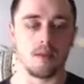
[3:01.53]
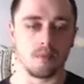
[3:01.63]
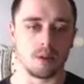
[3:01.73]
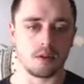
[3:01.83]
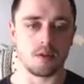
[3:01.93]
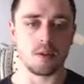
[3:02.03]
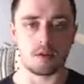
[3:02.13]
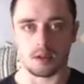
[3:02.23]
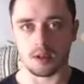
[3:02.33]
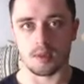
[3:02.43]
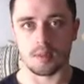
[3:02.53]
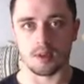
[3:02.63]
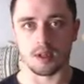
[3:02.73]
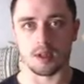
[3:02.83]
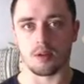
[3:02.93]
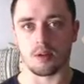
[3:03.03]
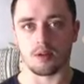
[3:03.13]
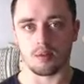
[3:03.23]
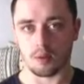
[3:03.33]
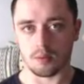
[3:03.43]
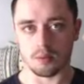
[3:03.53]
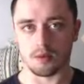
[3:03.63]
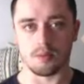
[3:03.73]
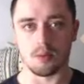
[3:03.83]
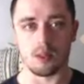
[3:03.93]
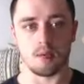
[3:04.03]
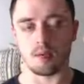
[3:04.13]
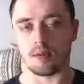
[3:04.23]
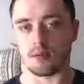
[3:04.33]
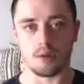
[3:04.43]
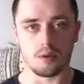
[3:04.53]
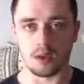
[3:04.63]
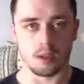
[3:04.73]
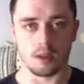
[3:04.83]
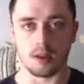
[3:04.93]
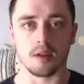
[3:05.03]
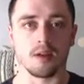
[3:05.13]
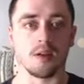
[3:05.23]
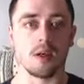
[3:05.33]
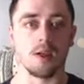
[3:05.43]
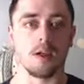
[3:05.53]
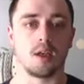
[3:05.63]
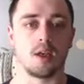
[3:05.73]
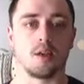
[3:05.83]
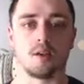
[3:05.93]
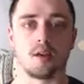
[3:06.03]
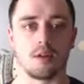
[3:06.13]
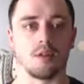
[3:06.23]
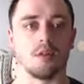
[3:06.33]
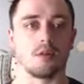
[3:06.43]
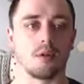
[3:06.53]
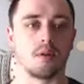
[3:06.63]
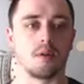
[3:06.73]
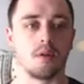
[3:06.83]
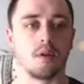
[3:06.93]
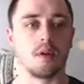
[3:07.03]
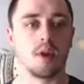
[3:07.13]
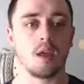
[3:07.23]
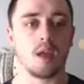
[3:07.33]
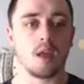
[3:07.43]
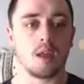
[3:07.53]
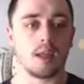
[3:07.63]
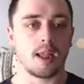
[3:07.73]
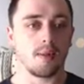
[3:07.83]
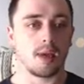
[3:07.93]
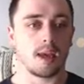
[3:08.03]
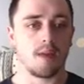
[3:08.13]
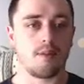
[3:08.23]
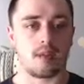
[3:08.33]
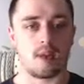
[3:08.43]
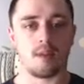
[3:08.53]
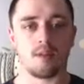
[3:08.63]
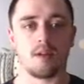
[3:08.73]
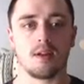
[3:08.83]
be sure to install that plugin or you won't be able to do anything else in this tutorial. So now that we have that,